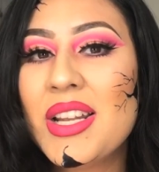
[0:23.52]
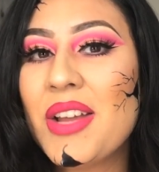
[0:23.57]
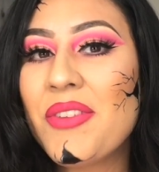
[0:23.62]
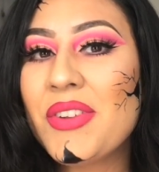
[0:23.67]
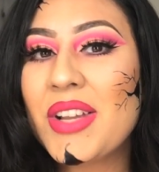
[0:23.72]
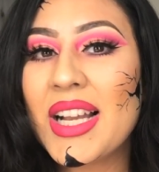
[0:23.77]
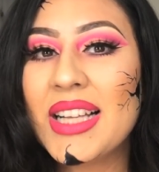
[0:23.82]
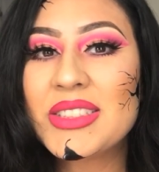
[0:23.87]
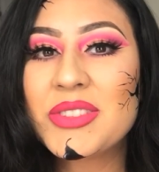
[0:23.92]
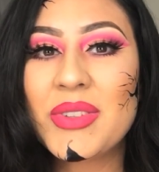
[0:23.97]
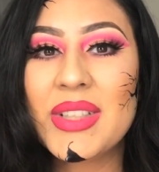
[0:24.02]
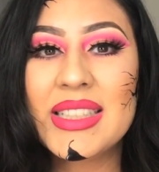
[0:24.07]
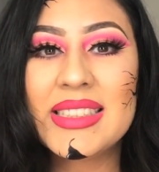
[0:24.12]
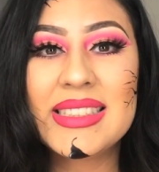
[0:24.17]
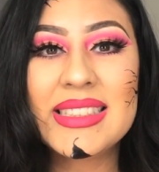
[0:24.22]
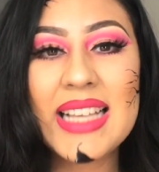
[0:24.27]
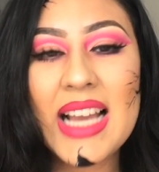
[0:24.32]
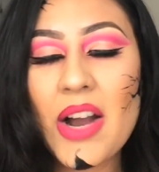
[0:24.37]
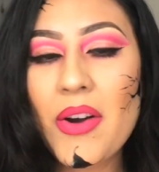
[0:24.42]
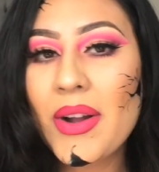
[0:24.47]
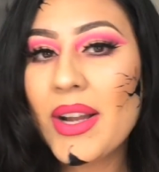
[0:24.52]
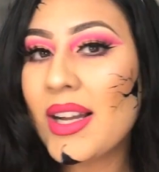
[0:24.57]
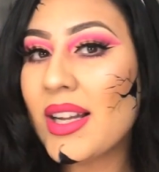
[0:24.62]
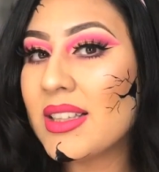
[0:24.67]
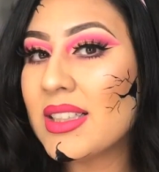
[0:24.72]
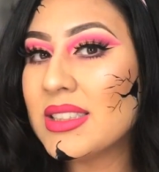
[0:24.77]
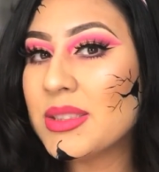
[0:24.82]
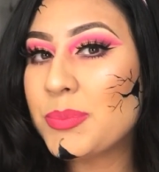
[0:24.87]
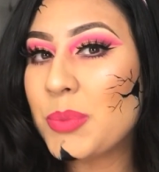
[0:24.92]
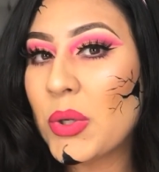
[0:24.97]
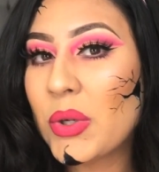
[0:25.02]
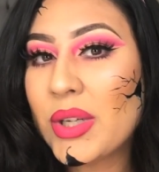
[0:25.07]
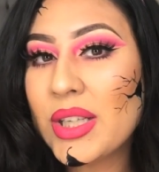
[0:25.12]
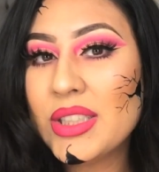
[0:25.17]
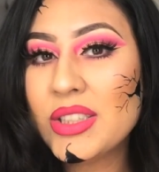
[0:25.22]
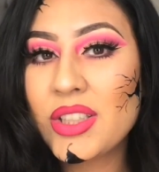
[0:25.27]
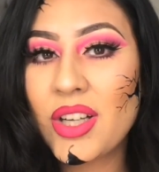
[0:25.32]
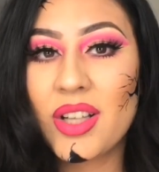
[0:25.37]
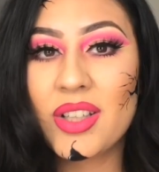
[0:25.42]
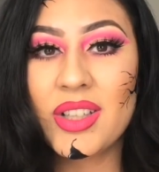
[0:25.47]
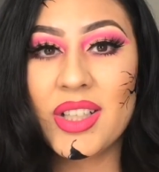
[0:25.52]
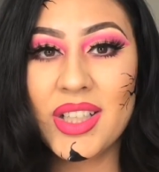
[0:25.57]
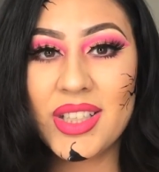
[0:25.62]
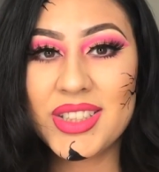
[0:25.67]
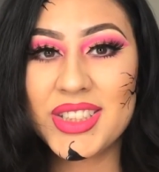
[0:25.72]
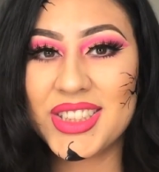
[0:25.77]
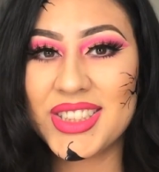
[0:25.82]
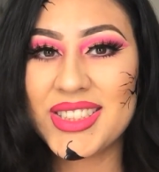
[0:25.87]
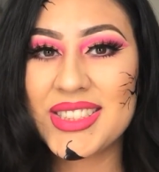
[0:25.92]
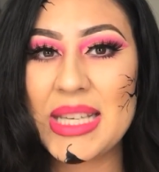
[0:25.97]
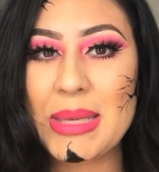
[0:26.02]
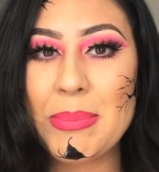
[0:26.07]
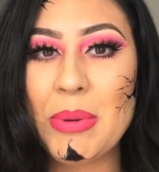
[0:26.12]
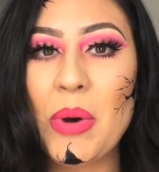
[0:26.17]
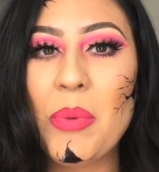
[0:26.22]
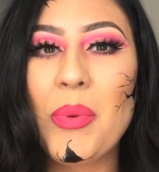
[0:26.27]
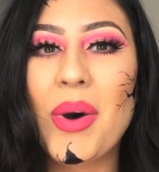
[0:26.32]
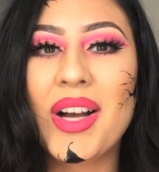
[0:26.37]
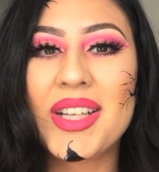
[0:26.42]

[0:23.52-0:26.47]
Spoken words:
Now if you guys want to see how I got this broken doll look, just keep on